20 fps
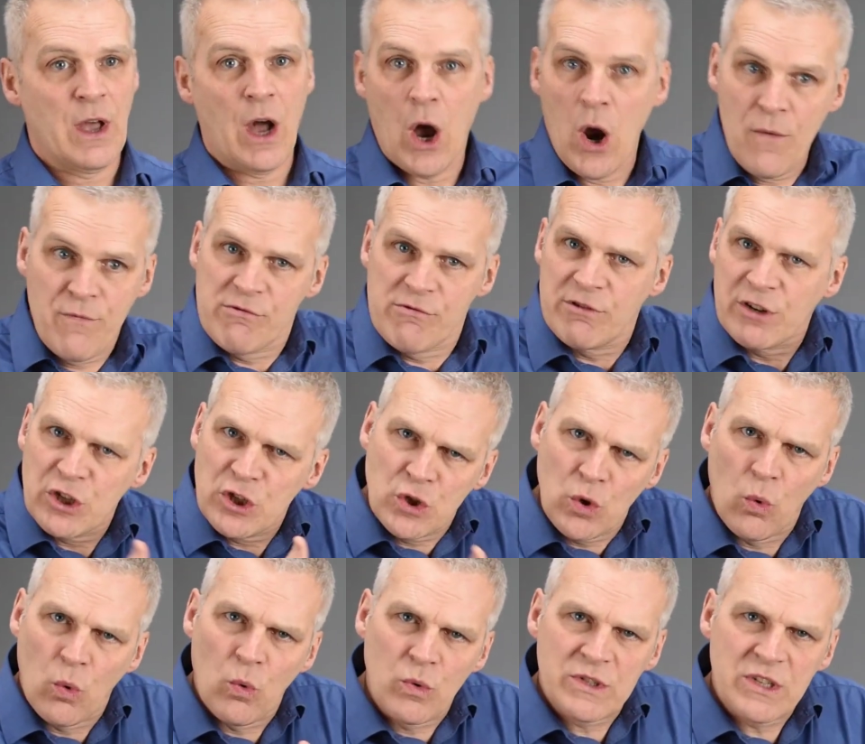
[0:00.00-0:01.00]
over a
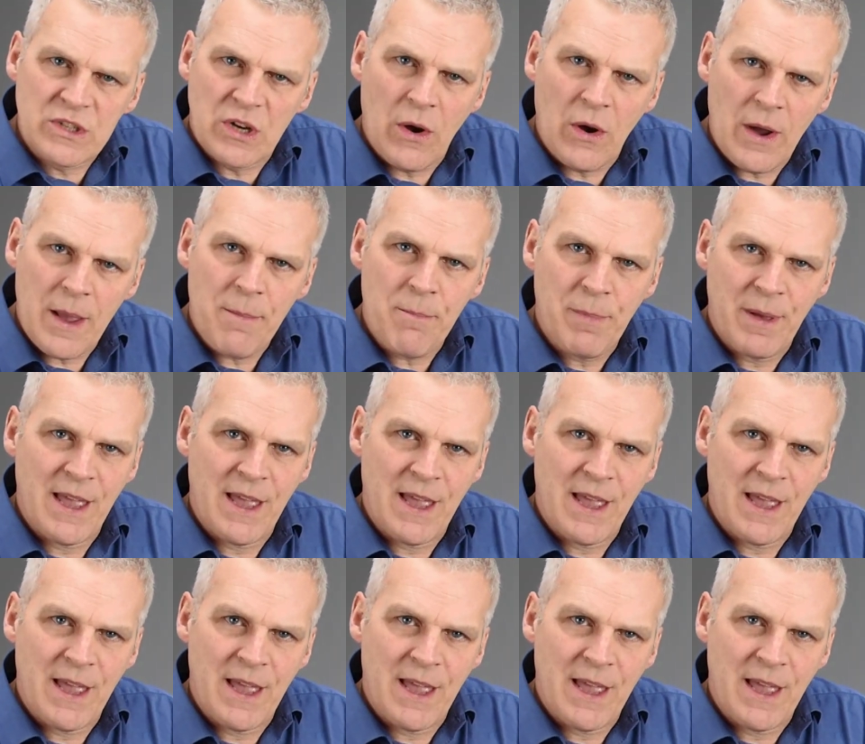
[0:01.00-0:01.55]
short time